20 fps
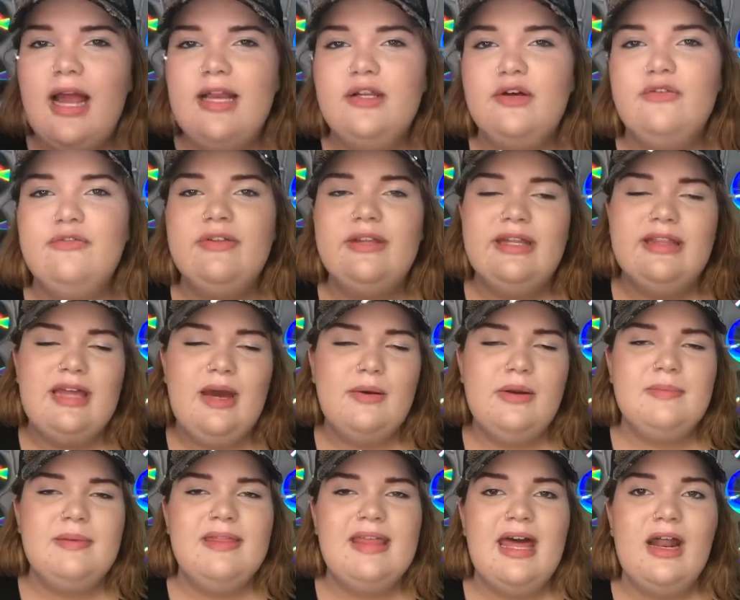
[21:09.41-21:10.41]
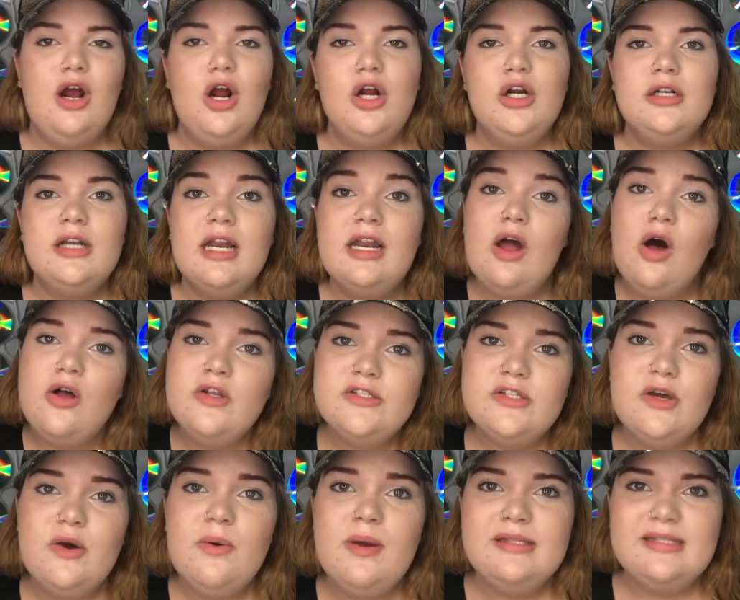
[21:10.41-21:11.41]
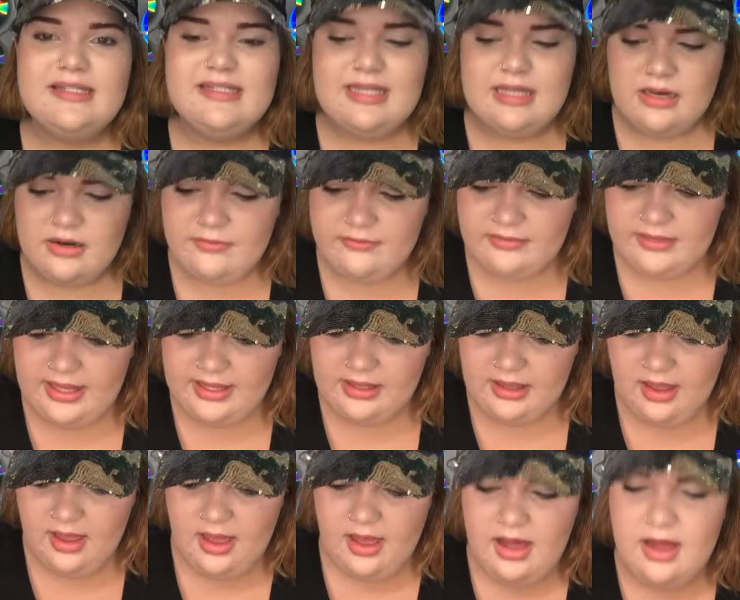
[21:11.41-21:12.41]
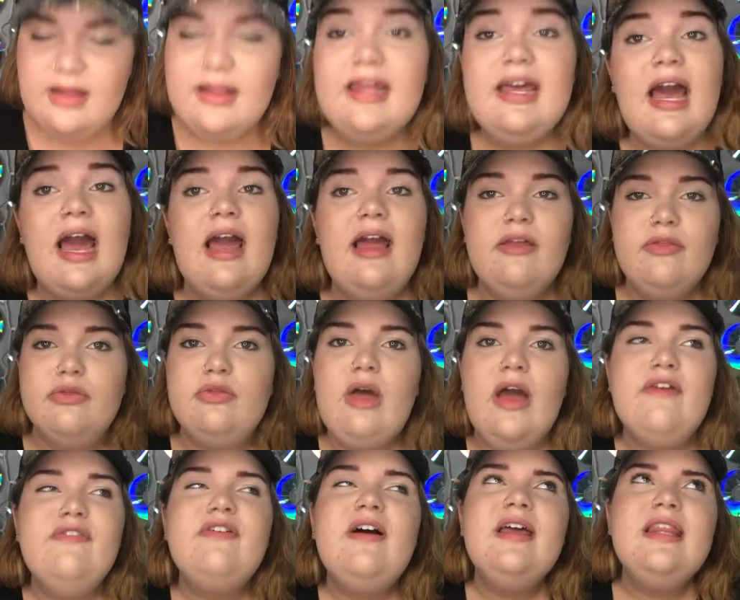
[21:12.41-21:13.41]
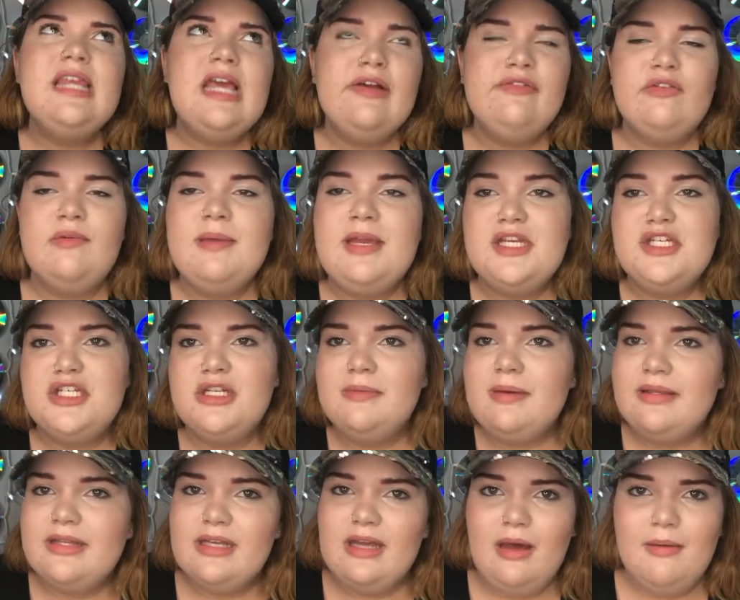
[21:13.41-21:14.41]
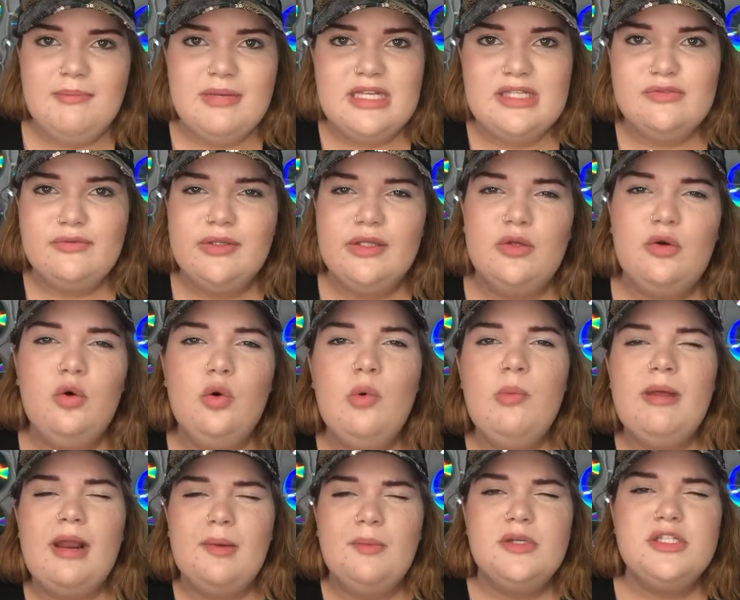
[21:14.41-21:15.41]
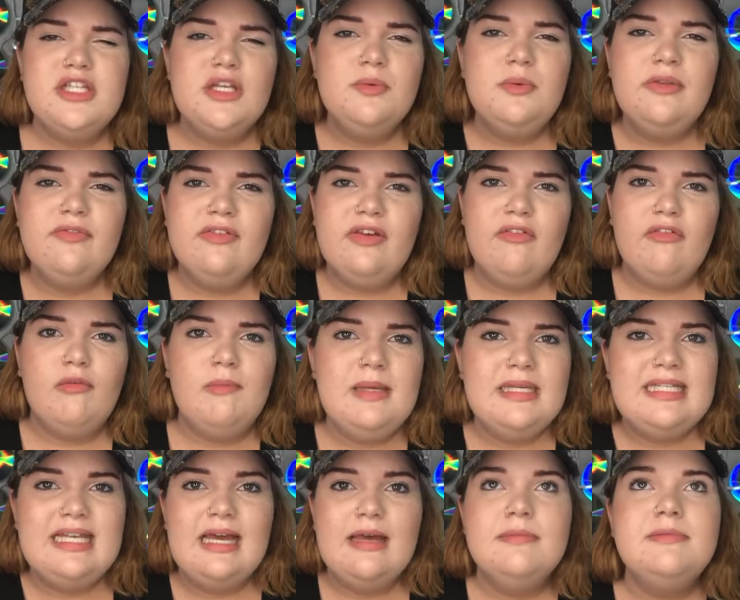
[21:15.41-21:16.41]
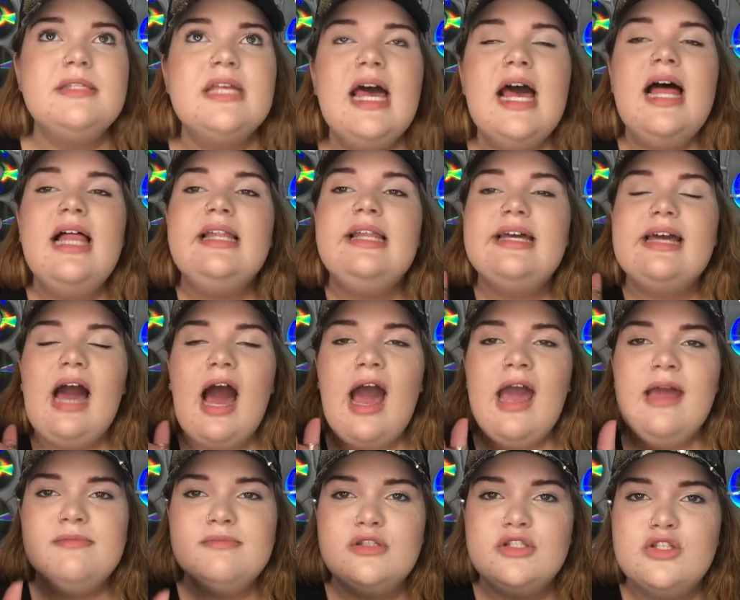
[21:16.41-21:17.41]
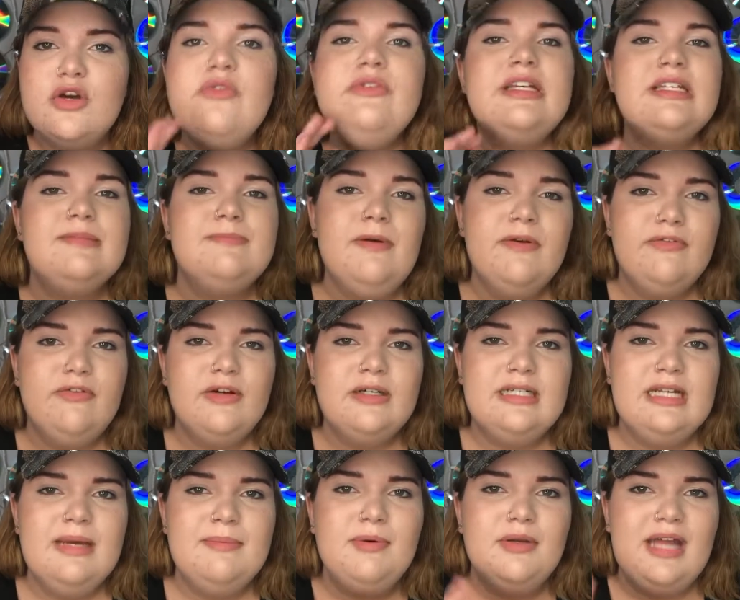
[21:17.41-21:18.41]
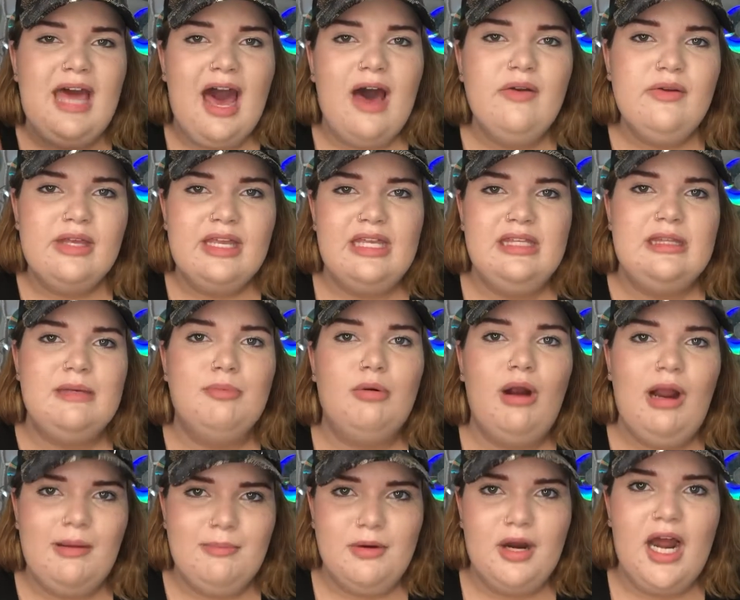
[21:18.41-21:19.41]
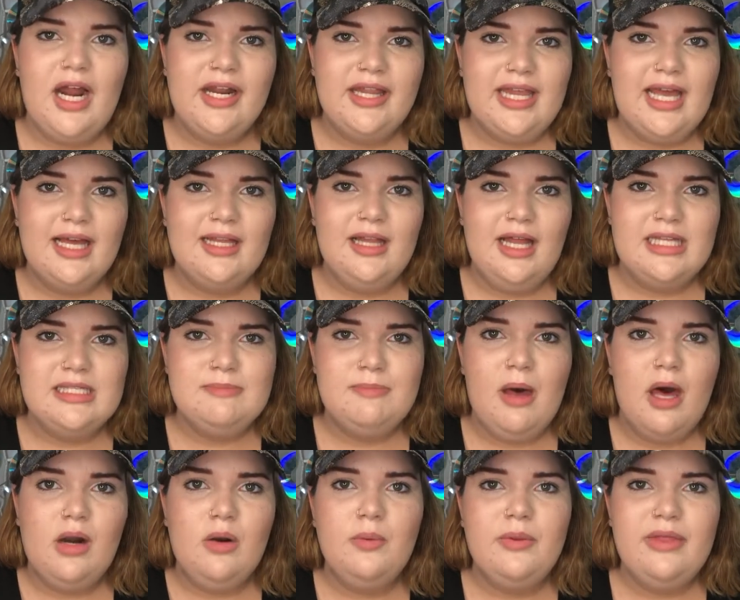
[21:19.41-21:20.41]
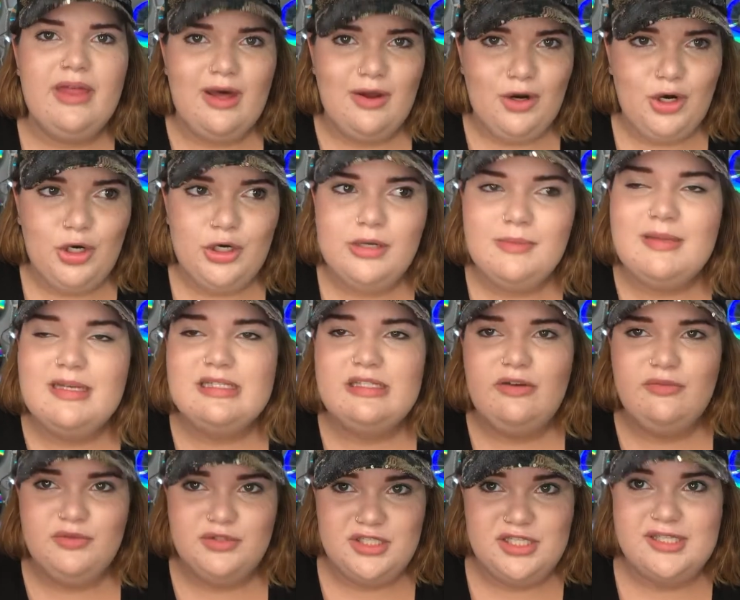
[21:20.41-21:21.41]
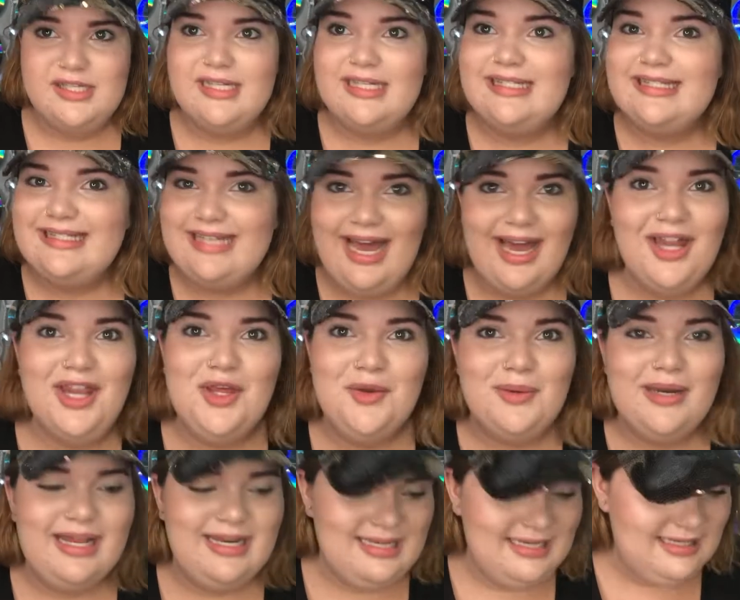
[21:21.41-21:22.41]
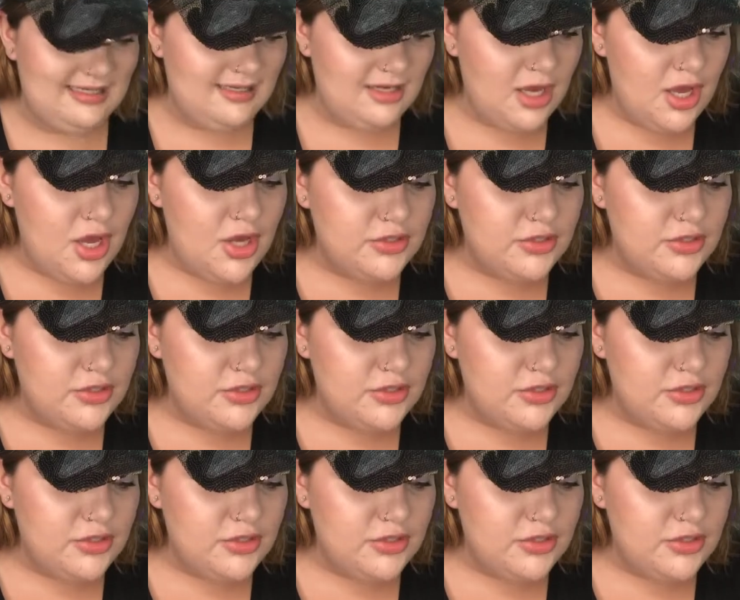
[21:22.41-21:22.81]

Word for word: I don't feel like that would have been that hard. And also instead of like, like I, I find the information about the companies really cool, but I wish they would have given me tips. Like I am so desperate for a tip on how to get the primer out of that glass bottle without hurting myself, which is exactly what I did.